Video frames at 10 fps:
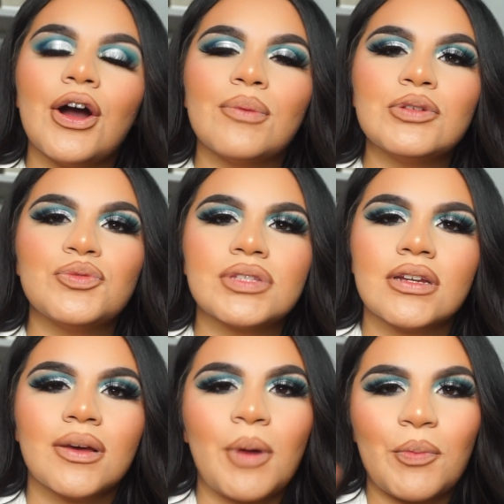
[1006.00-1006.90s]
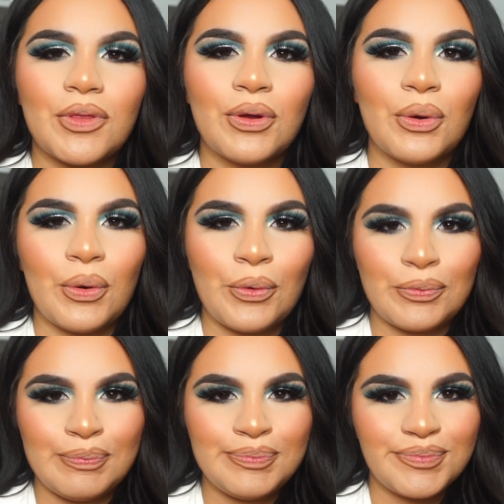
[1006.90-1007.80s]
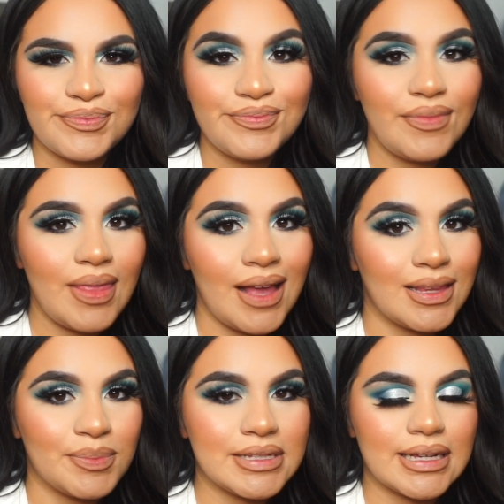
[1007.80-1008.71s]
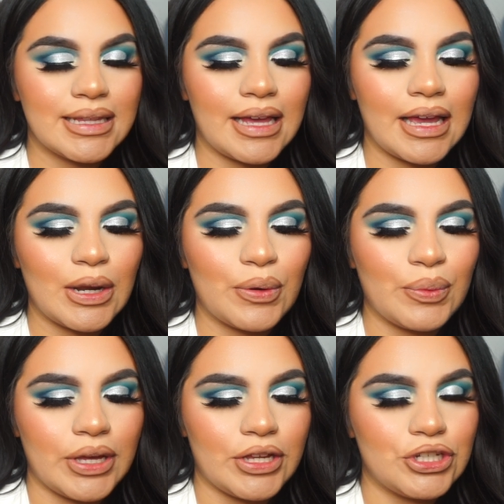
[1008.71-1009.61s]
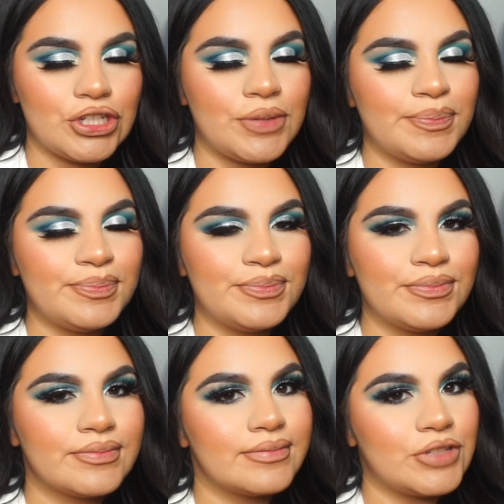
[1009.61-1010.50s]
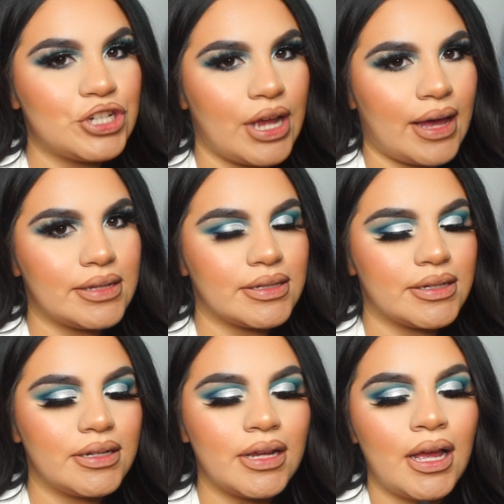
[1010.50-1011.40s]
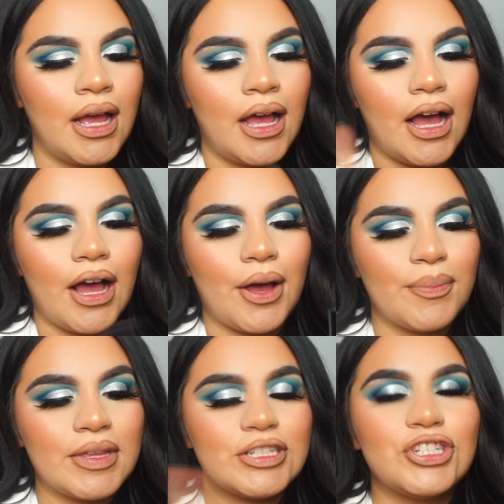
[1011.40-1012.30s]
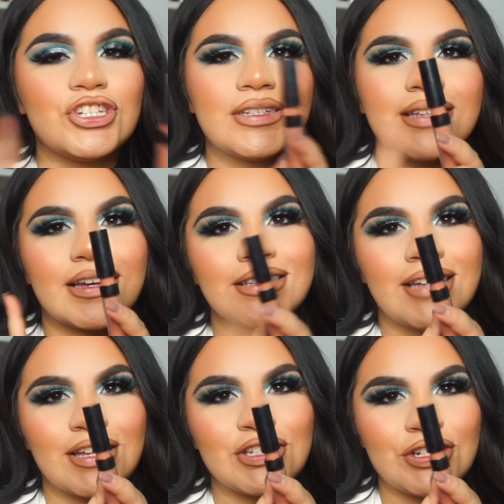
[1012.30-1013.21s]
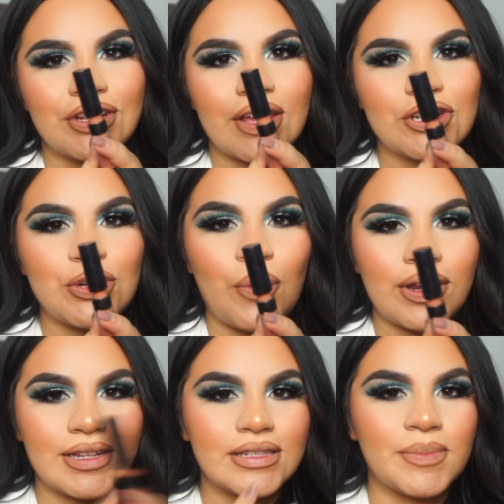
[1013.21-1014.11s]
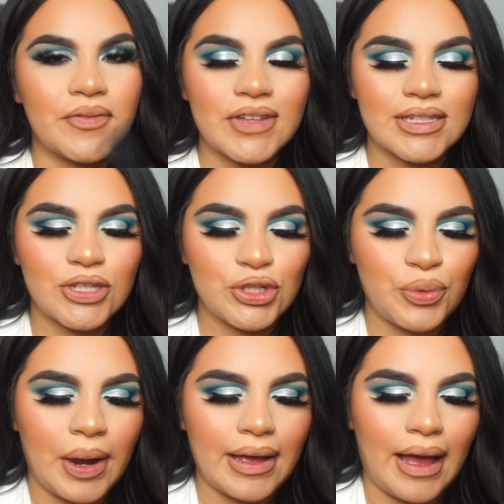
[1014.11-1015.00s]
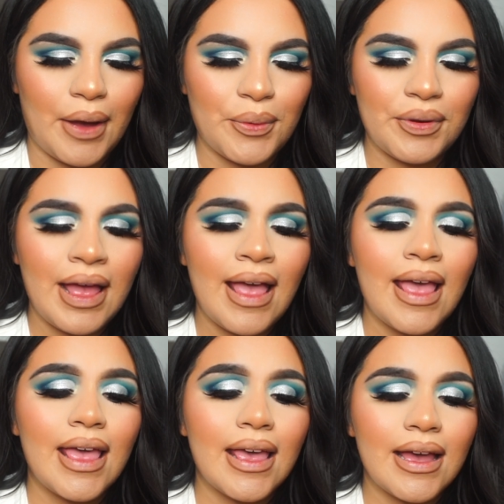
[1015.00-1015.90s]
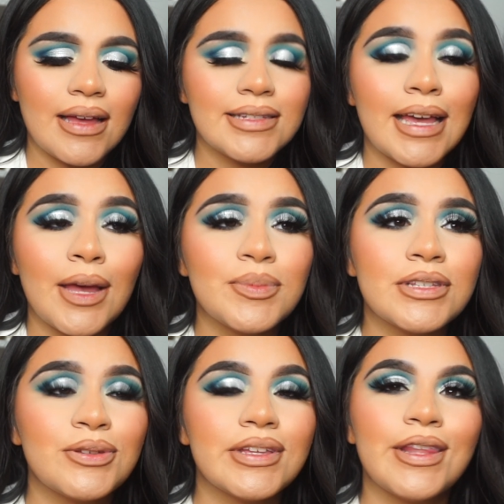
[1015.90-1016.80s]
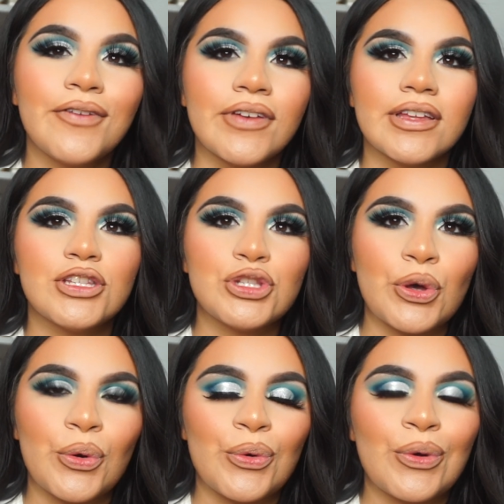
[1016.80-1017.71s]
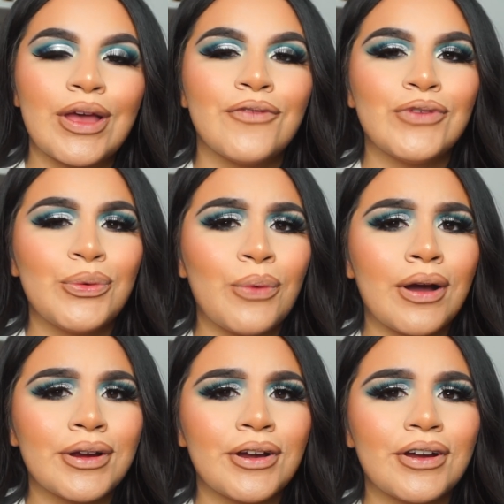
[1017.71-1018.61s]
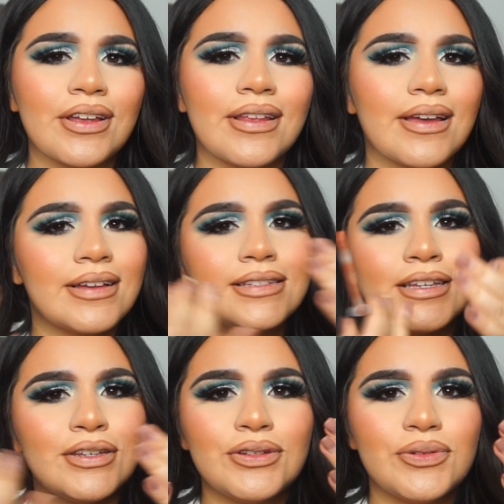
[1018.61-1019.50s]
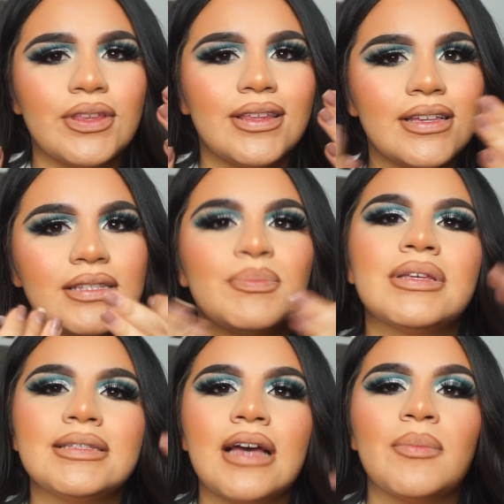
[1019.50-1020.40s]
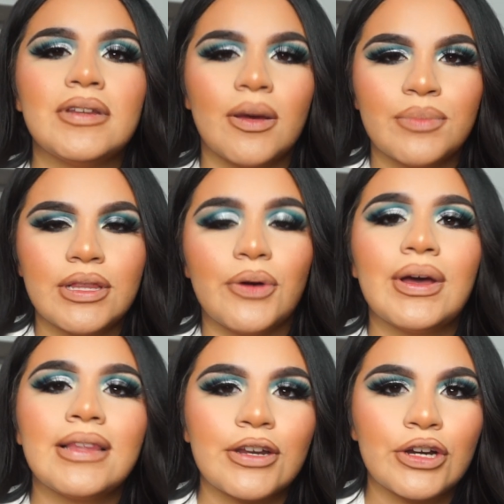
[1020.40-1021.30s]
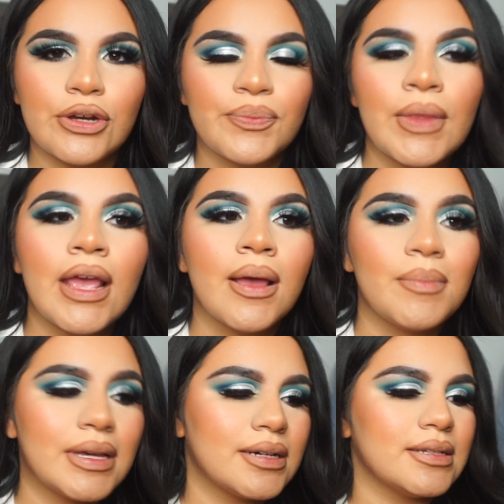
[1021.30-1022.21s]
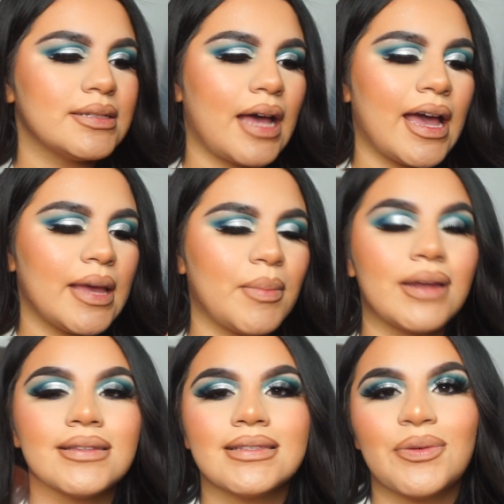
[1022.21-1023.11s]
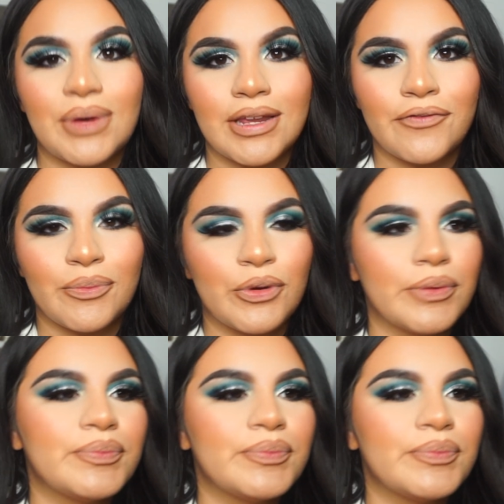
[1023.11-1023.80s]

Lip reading: She was gonna come up with her own lipstick line, which she hasn't. This is just like a tester that she wanted some of us to try out, and I absolutely love it. So if you want her to like continue doing this, please comment down below and let her know, because I'm honestly waiting for more.